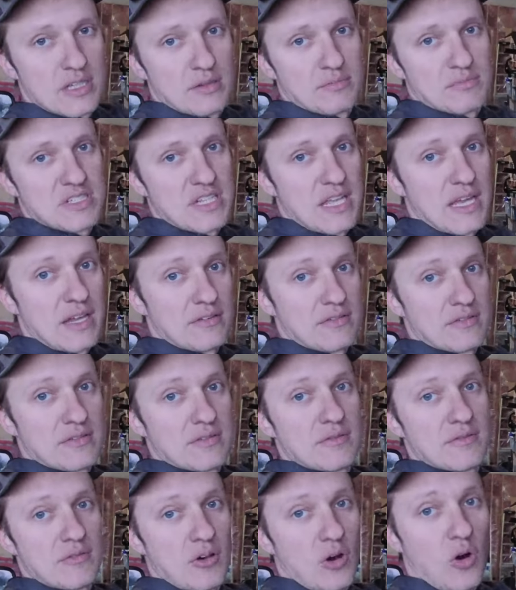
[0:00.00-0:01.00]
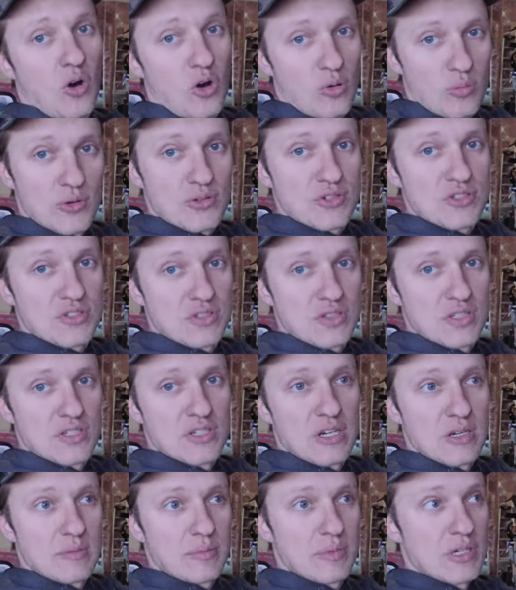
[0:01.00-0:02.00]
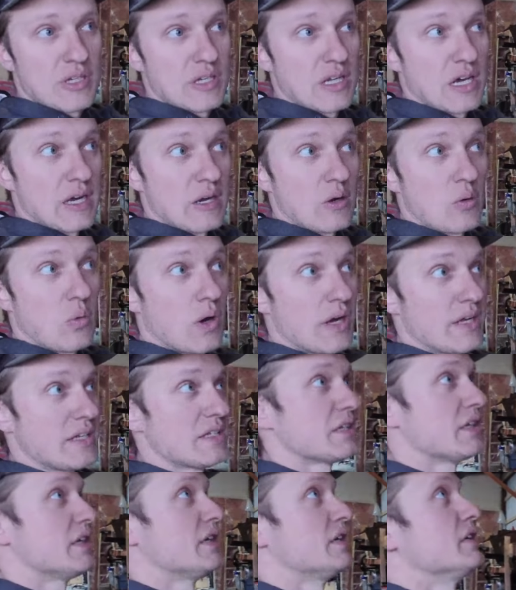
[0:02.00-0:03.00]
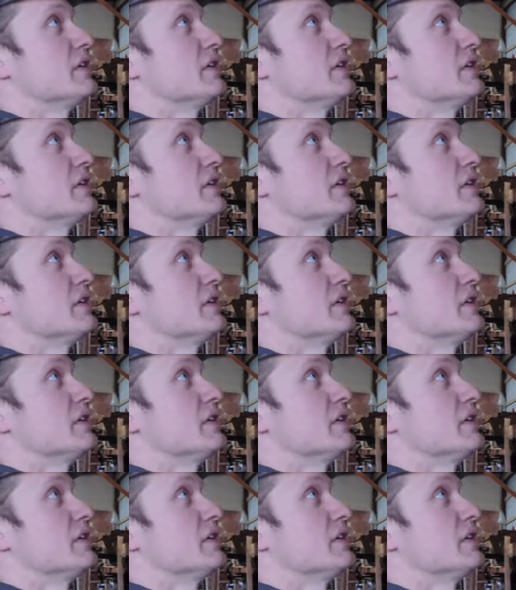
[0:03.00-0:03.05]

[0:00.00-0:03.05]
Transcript: comes down almost to the dirt, but not quite.